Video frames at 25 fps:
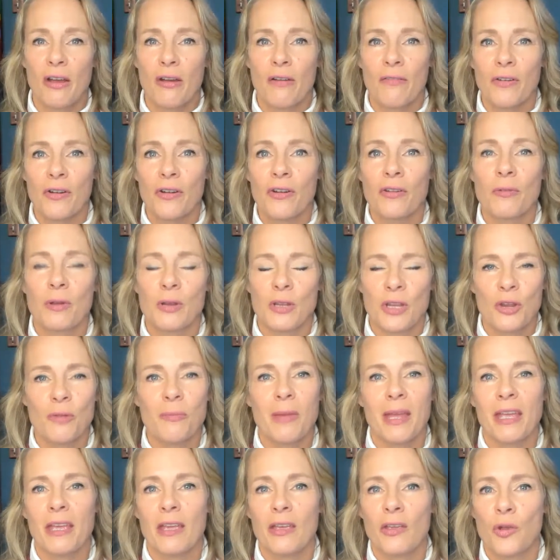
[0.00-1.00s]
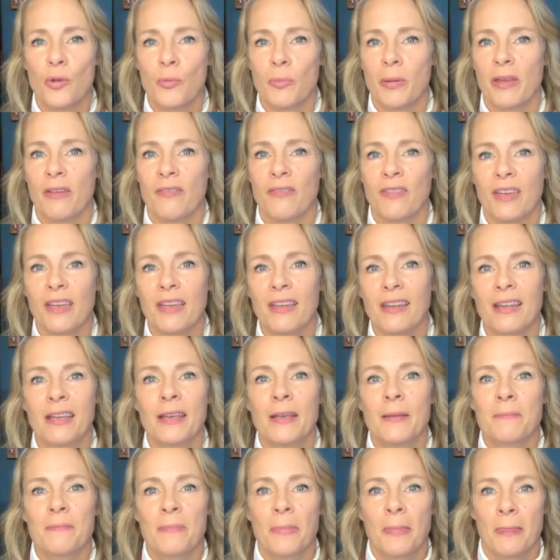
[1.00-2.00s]
over, when you're making your pivot
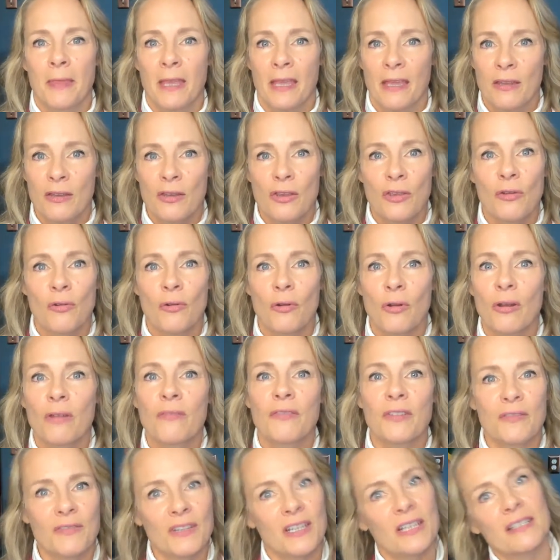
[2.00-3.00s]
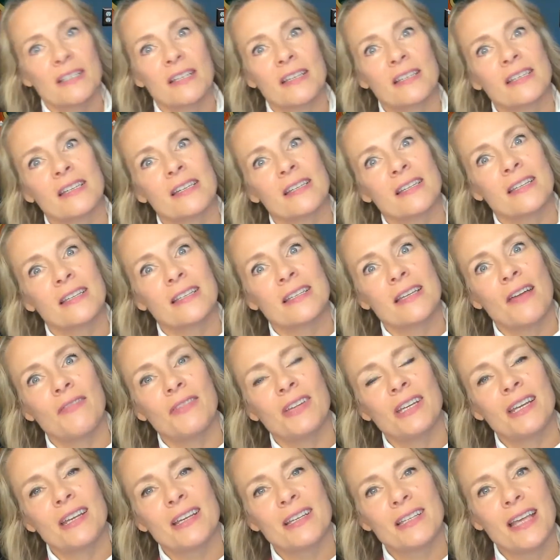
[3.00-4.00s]
in your 50s, 60s, and
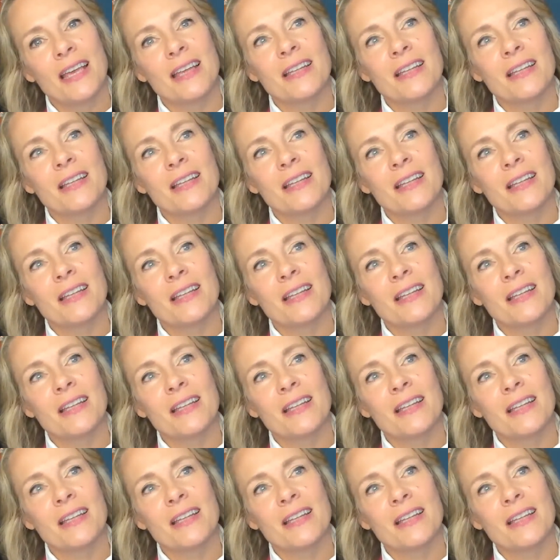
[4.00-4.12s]
70s,